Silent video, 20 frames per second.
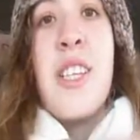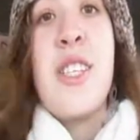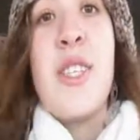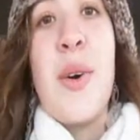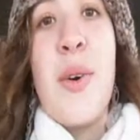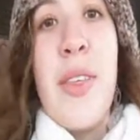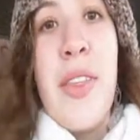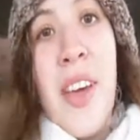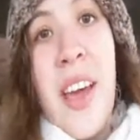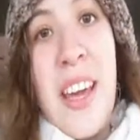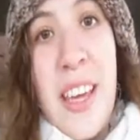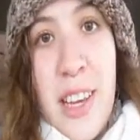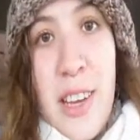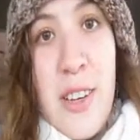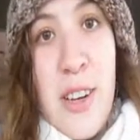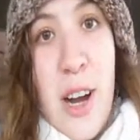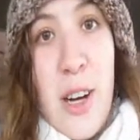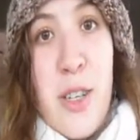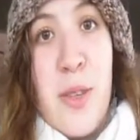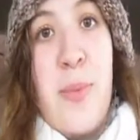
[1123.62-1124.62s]
So thank you,
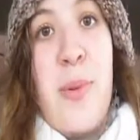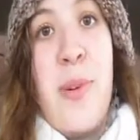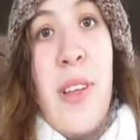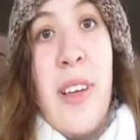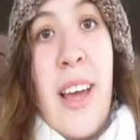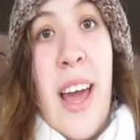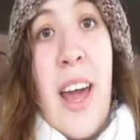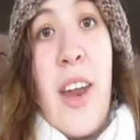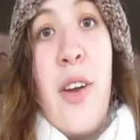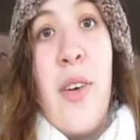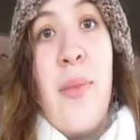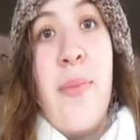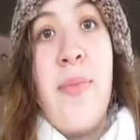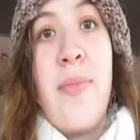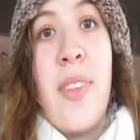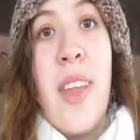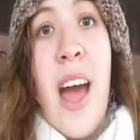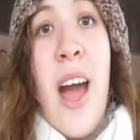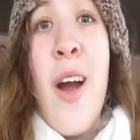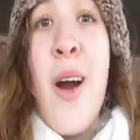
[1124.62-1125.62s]
Dr. Poligato.
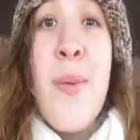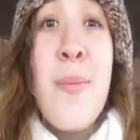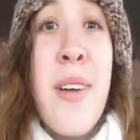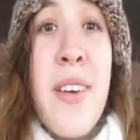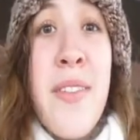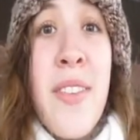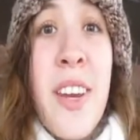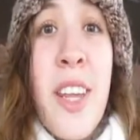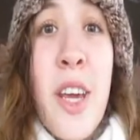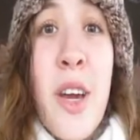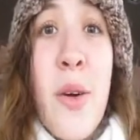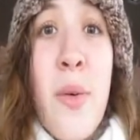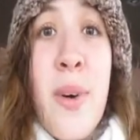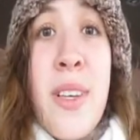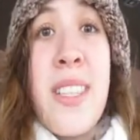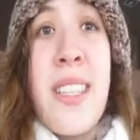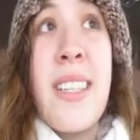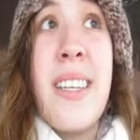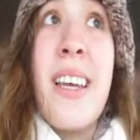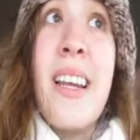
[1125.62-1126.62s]
I hope my video
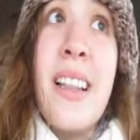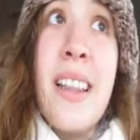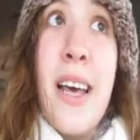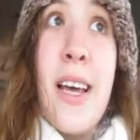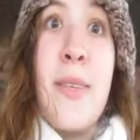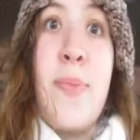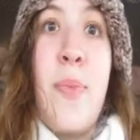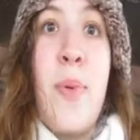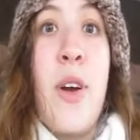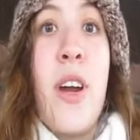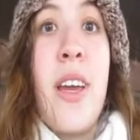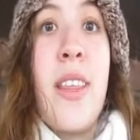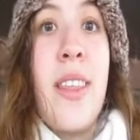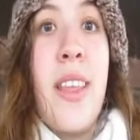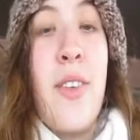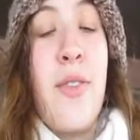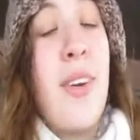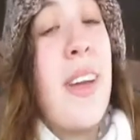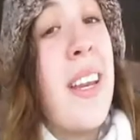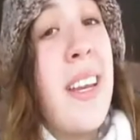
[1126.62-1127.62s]
was a little less boring
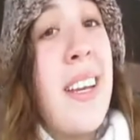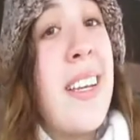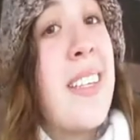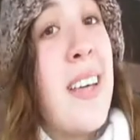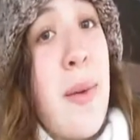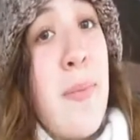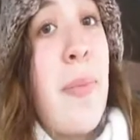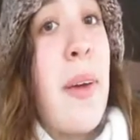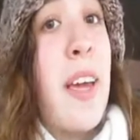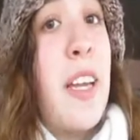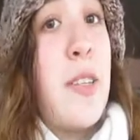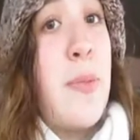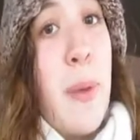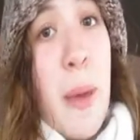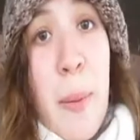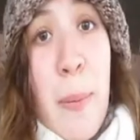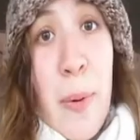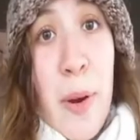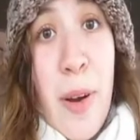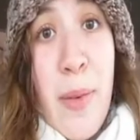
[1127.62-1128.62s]
than reading a 10-page
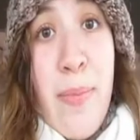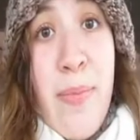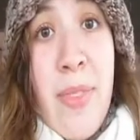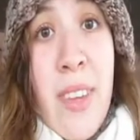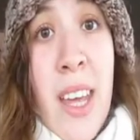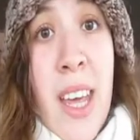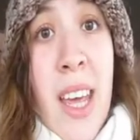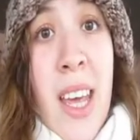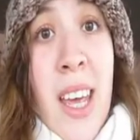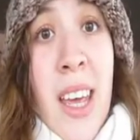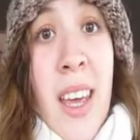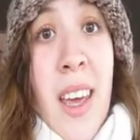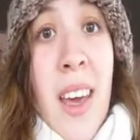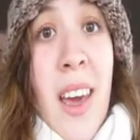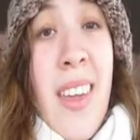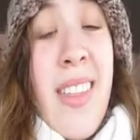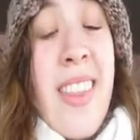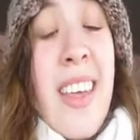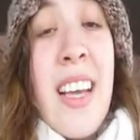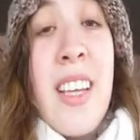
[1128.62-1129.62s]
paper.
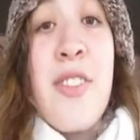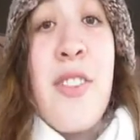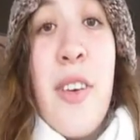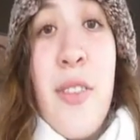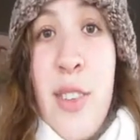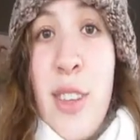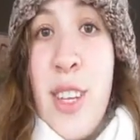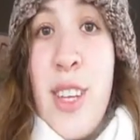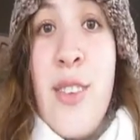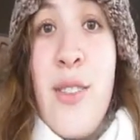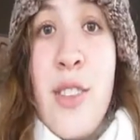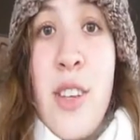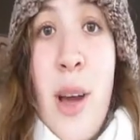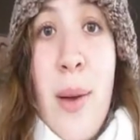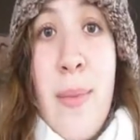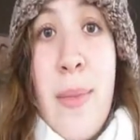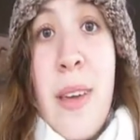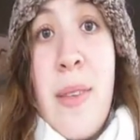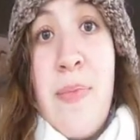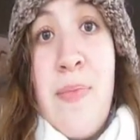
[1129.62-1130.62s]
And thanks for everything you've
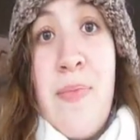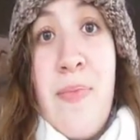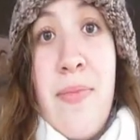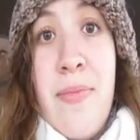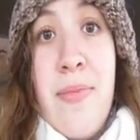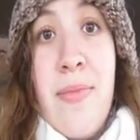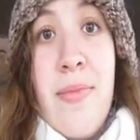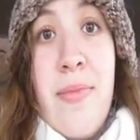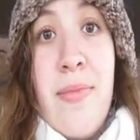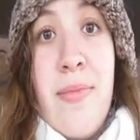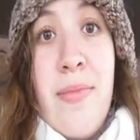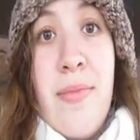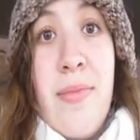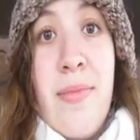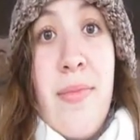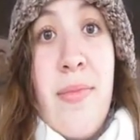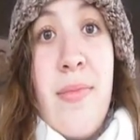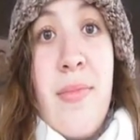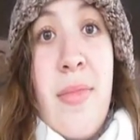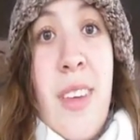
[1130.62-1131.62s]
taught me.
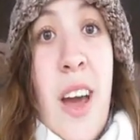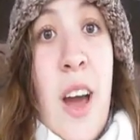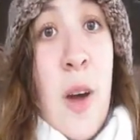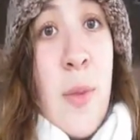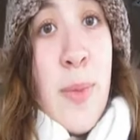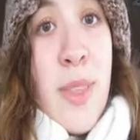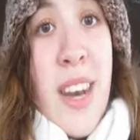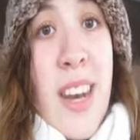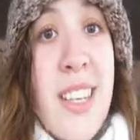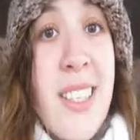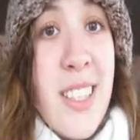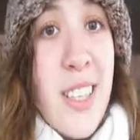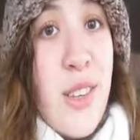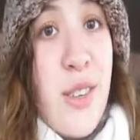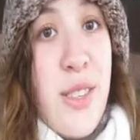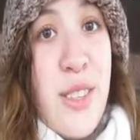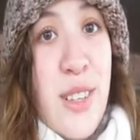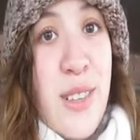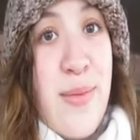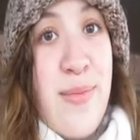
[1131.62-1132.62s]
I hope that I see
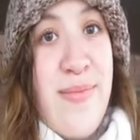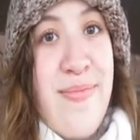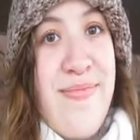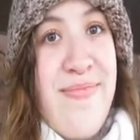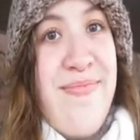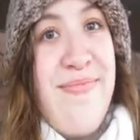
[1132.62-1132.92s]
you soon.